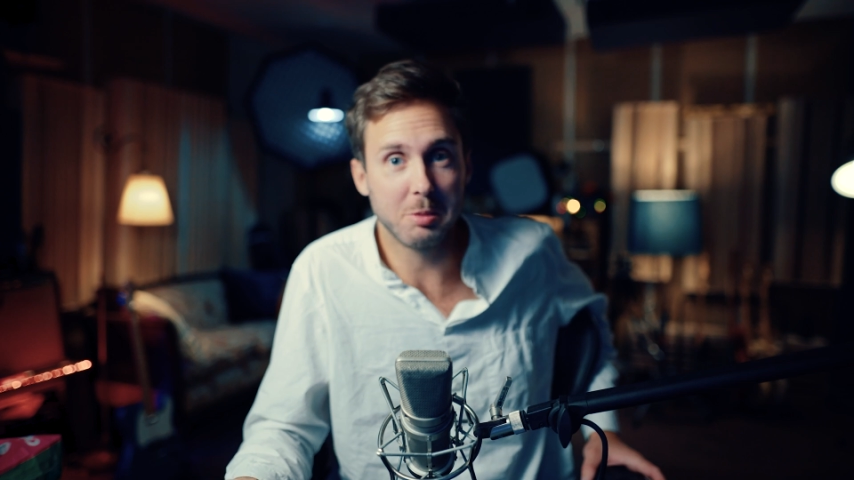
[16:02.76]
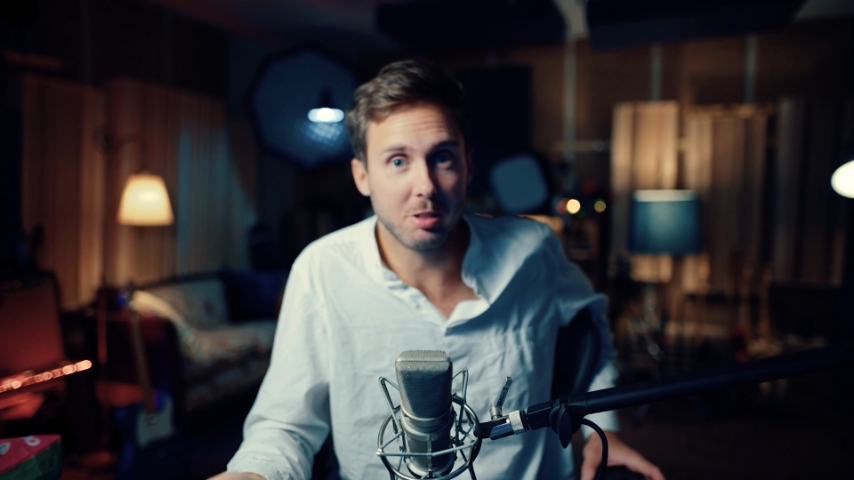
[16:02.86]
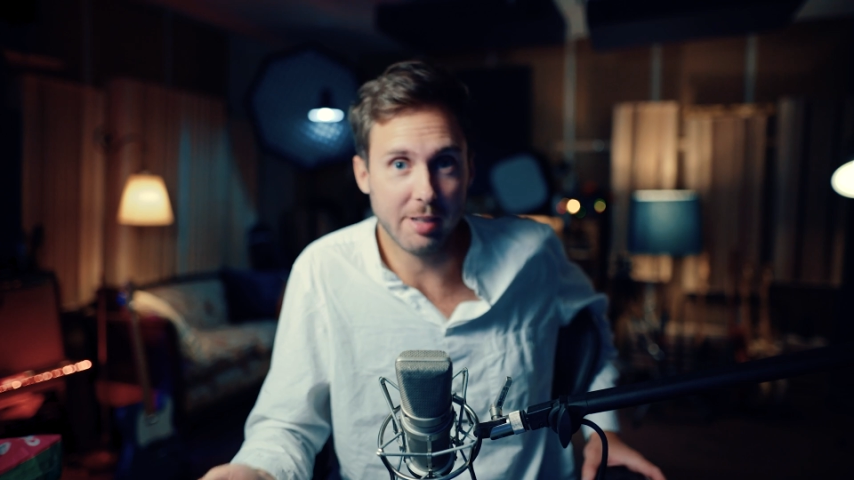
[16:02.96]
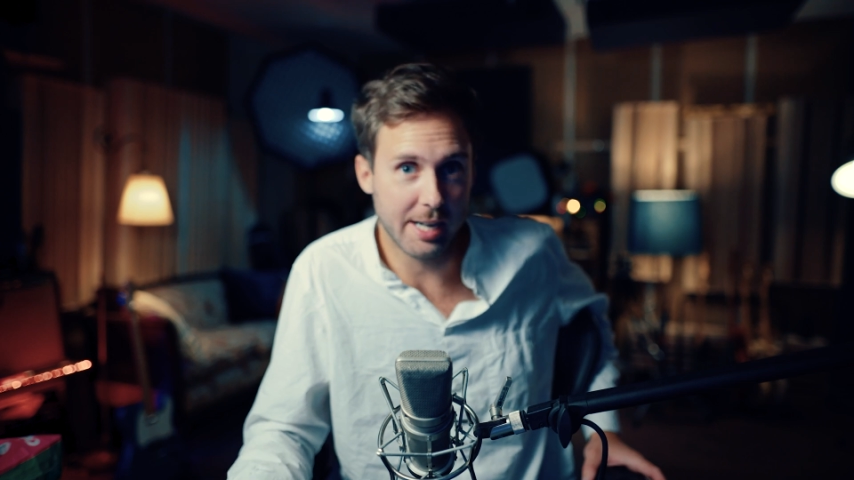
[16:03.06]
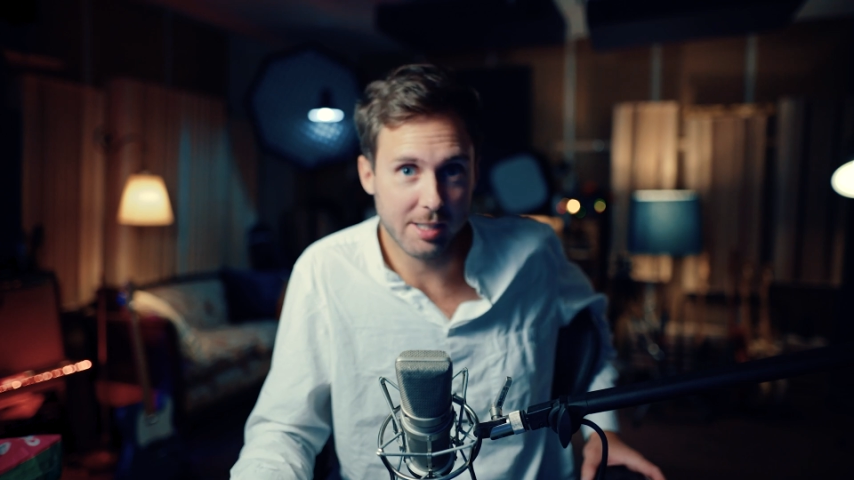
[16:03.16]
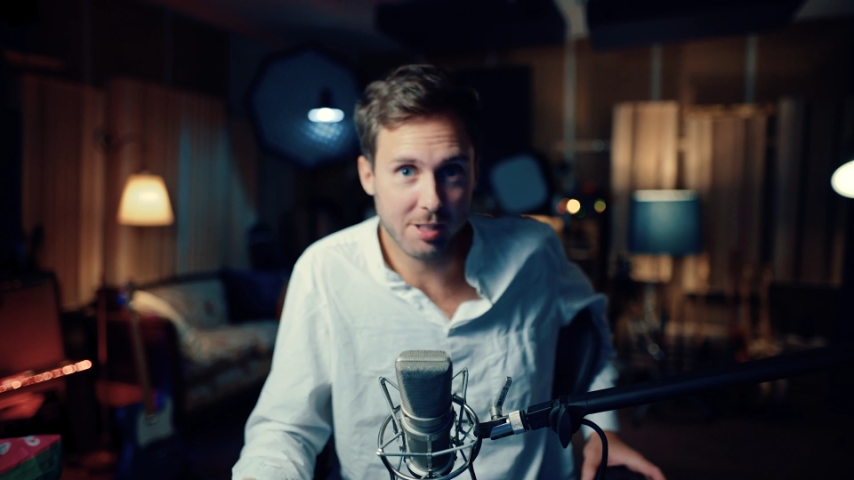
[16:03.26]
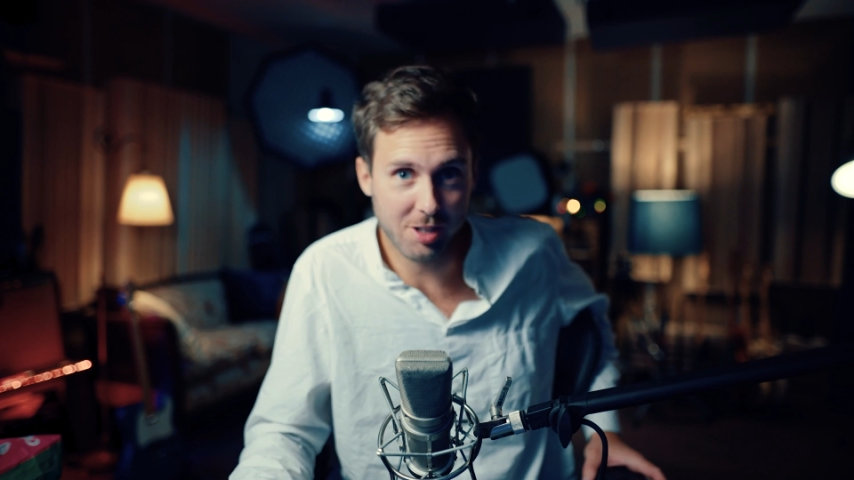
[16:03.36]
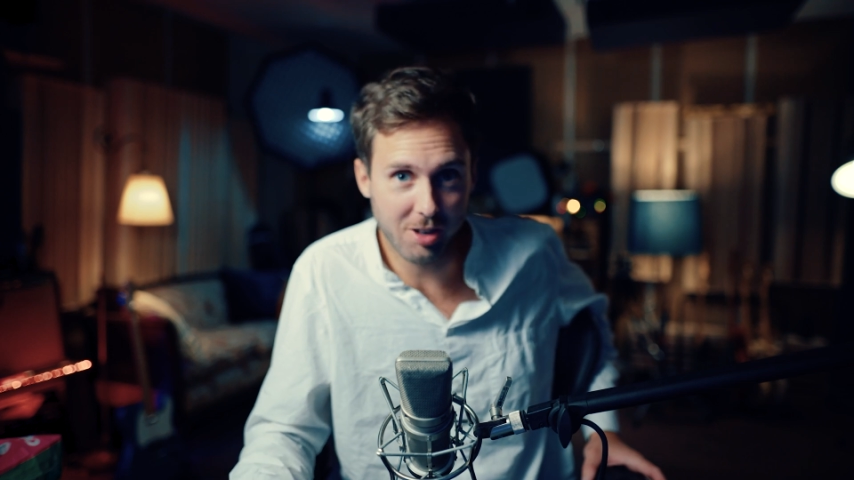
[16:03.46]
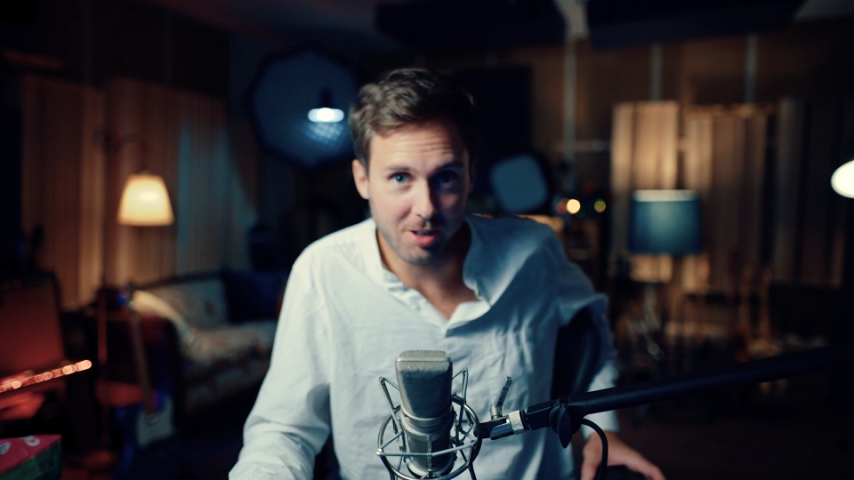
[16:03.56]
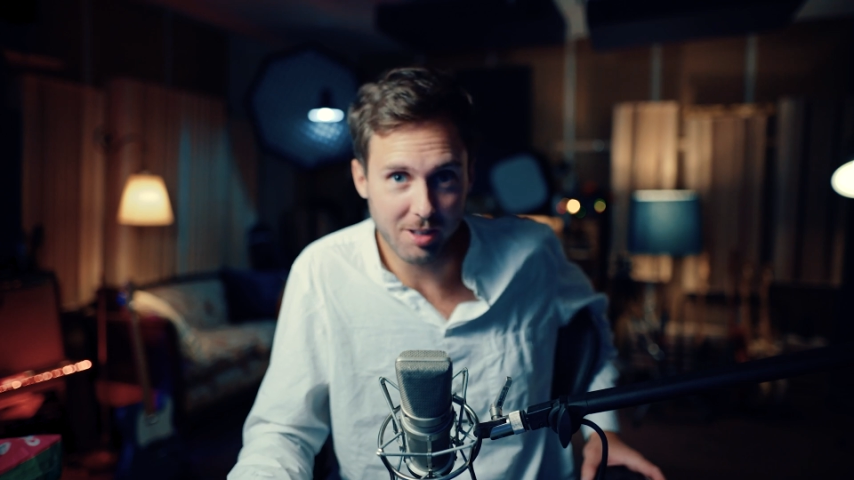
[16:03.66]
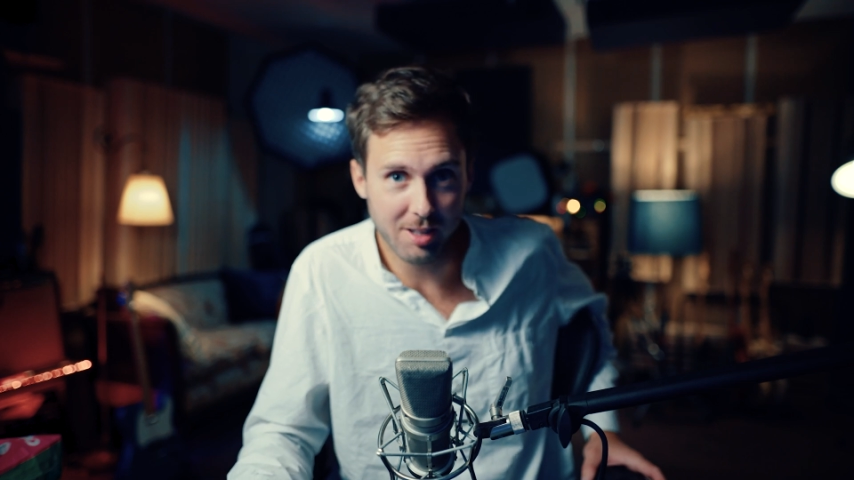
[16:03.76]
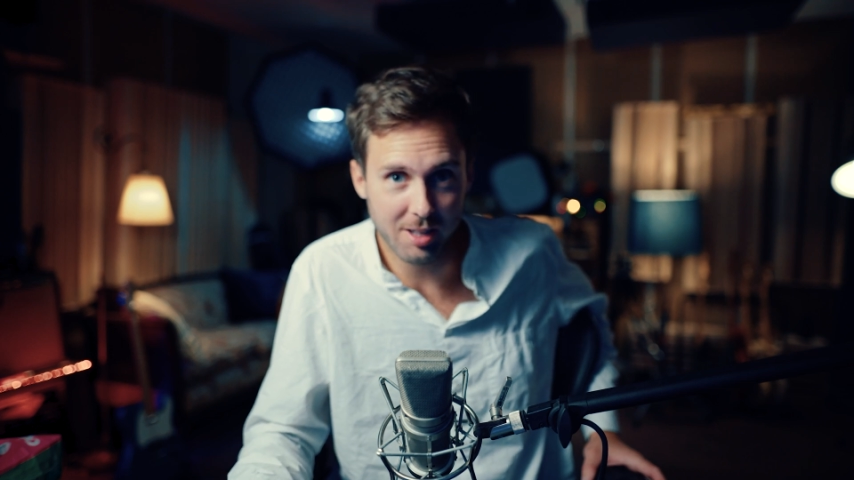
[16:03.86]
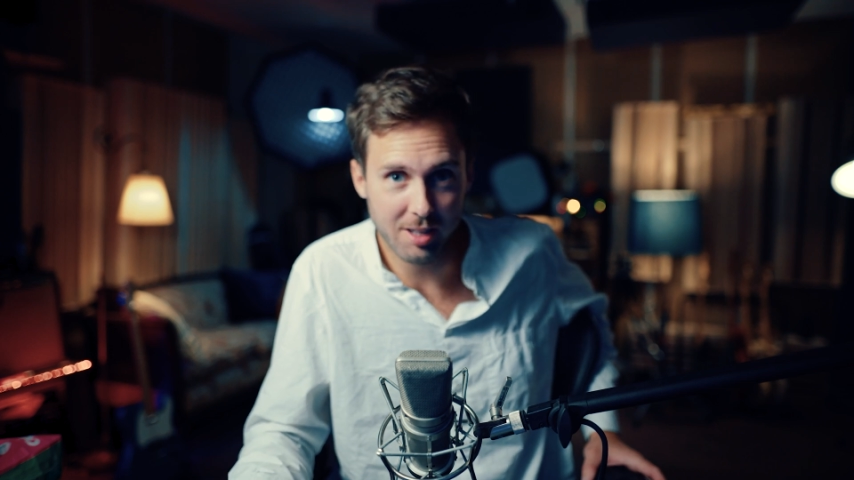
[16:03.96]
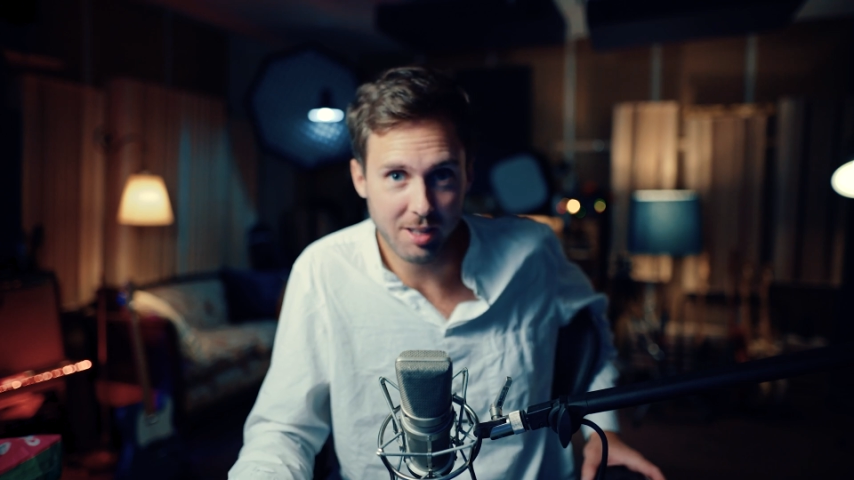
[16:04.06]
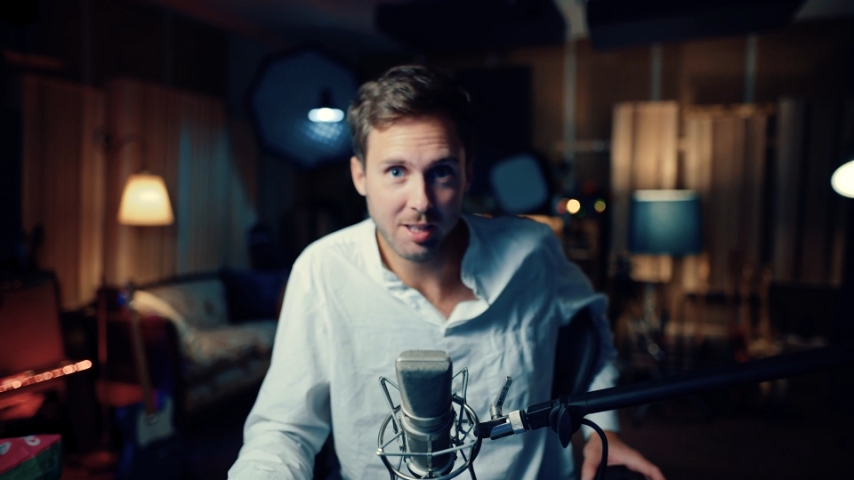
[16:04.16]
to write a song.
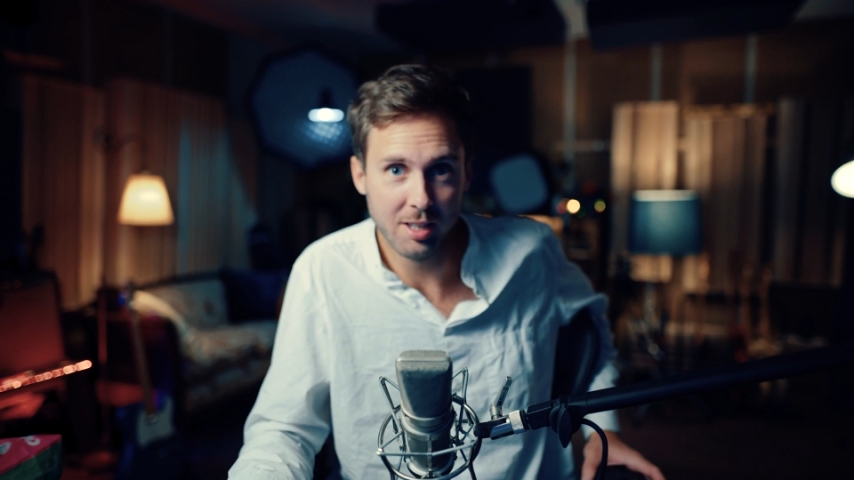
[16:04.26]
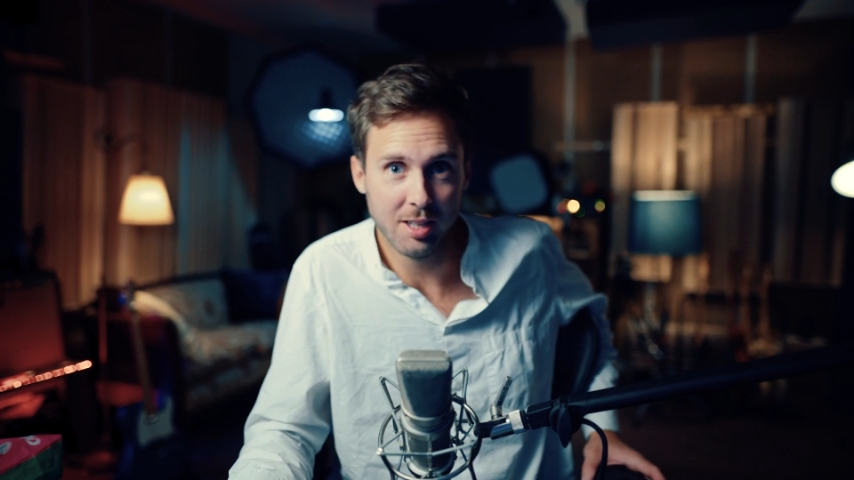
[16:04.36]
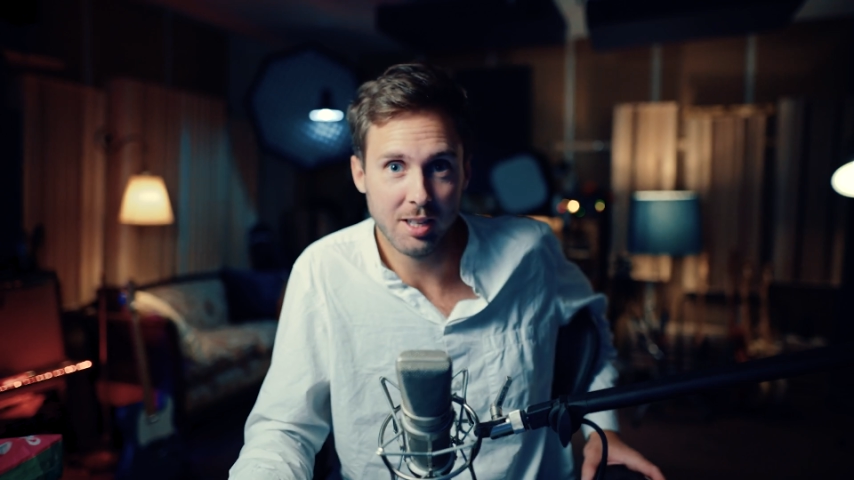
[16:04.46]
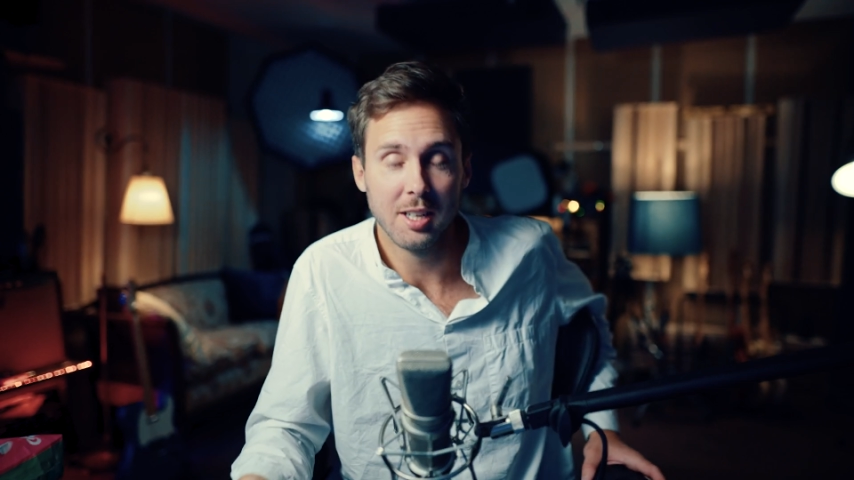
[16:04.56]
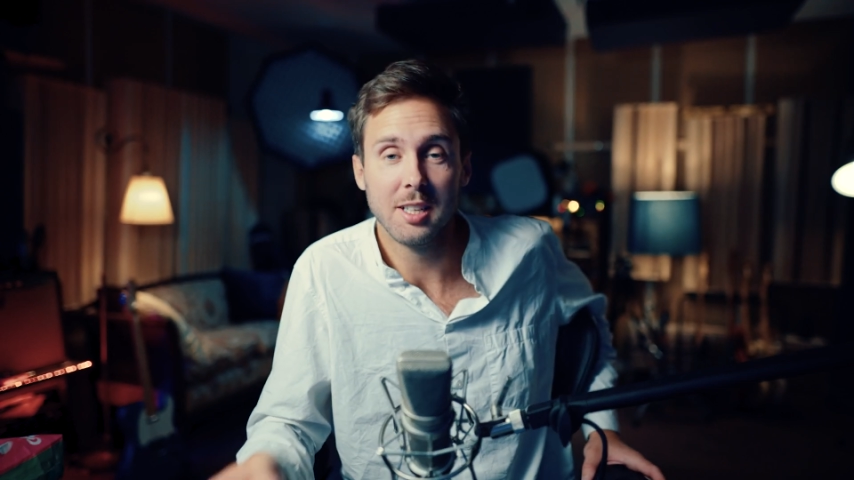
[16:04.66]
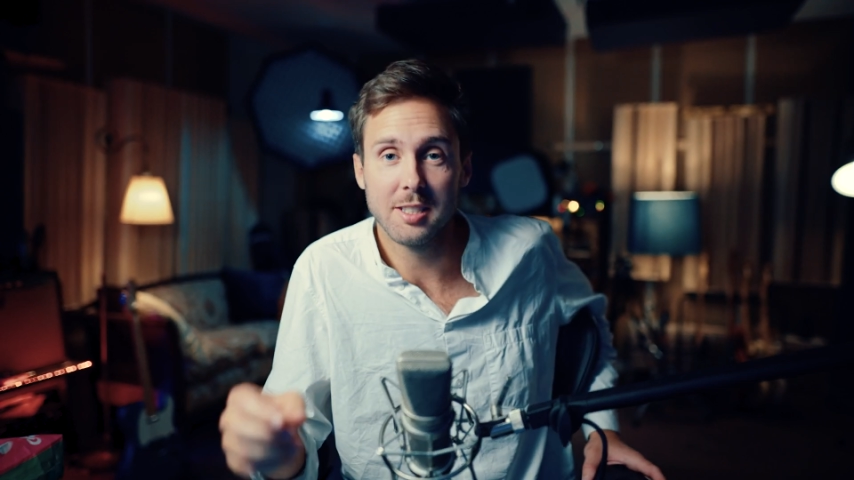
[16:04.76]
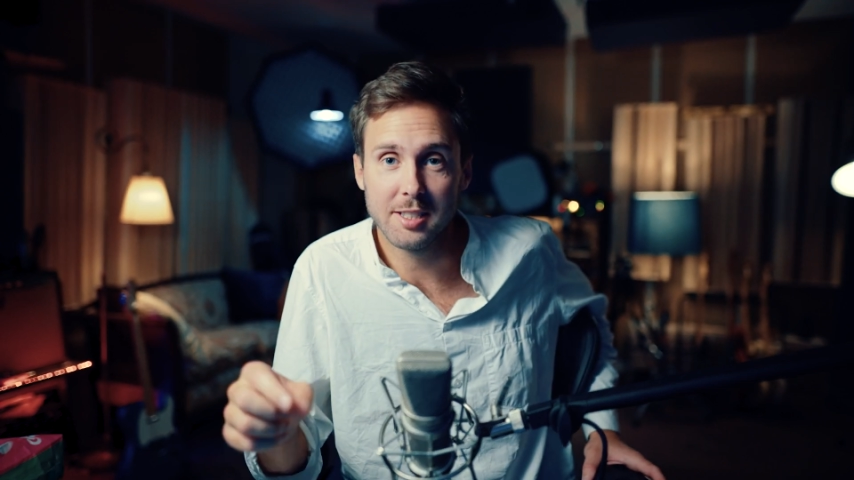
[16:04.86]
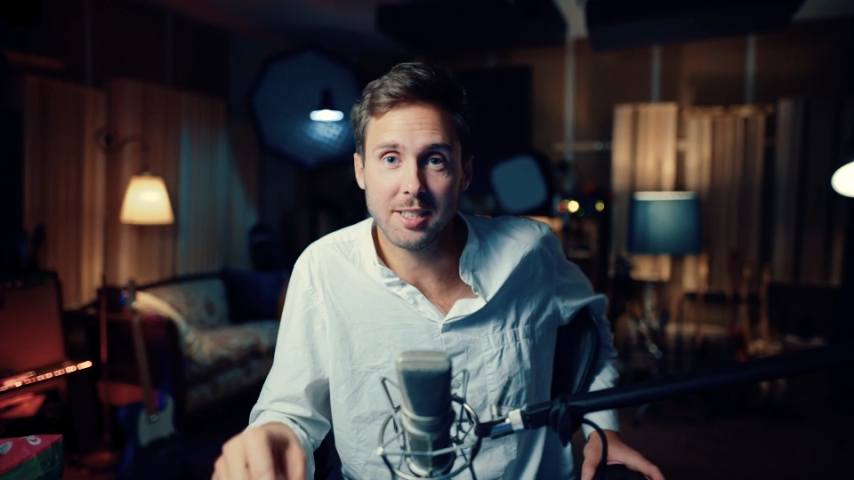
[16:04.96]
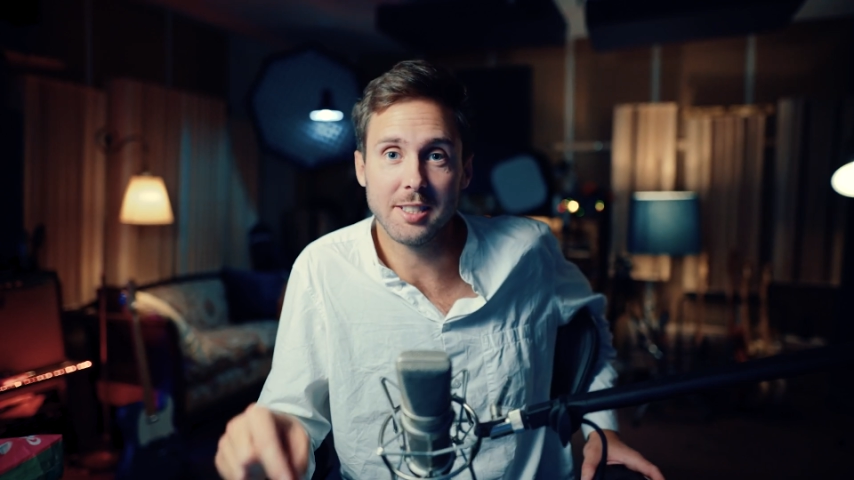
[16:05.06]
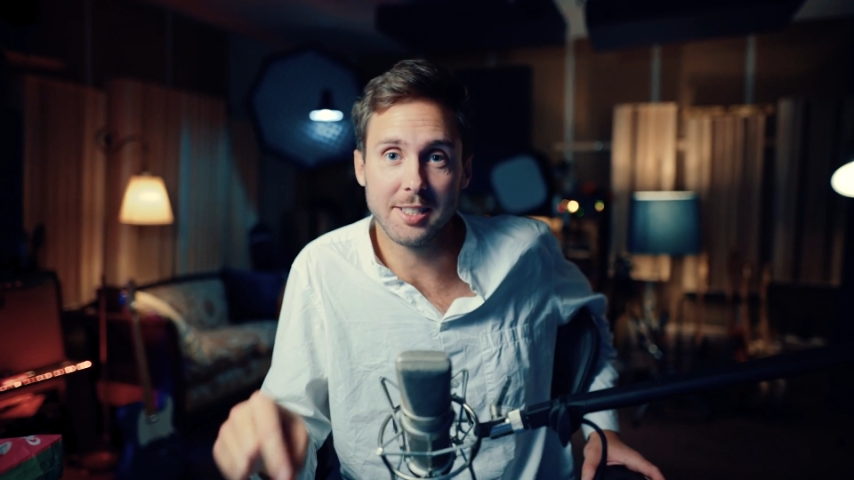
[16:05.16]
Sit